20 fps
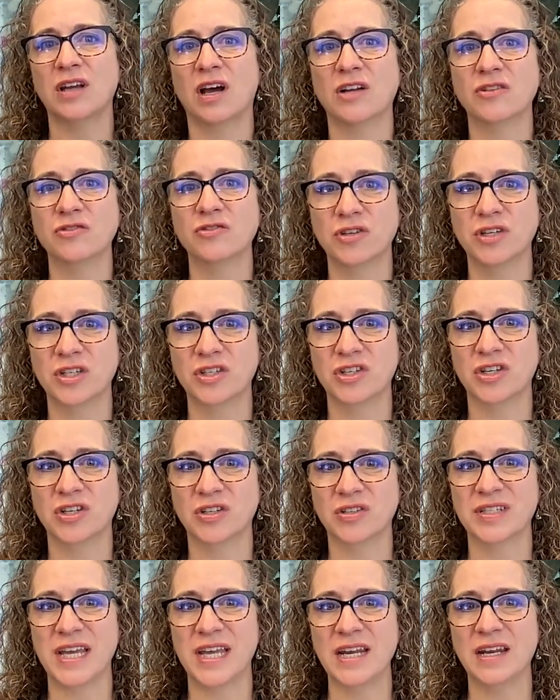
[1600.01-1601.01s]

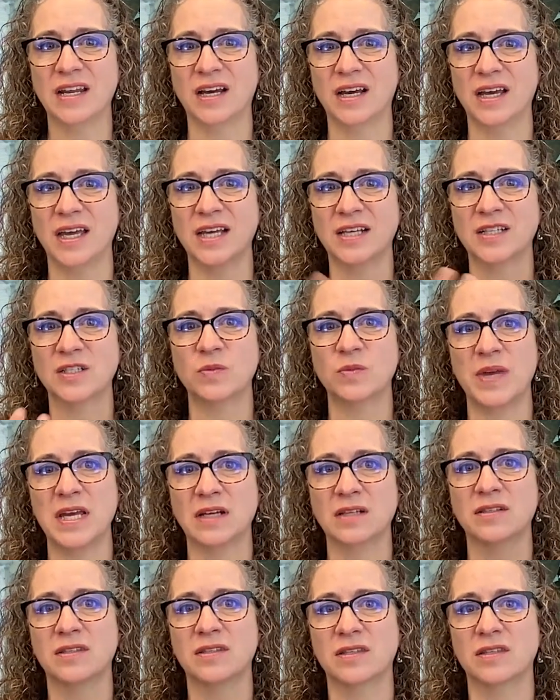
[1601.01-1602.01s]
non-traditional data
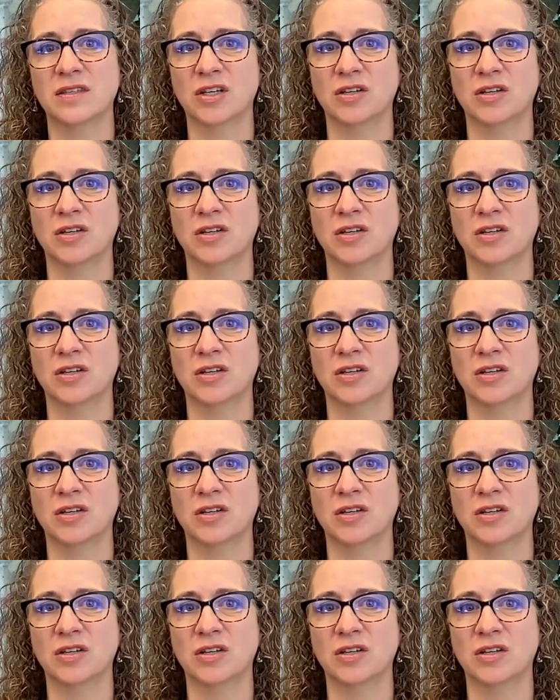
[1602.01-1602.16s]
expands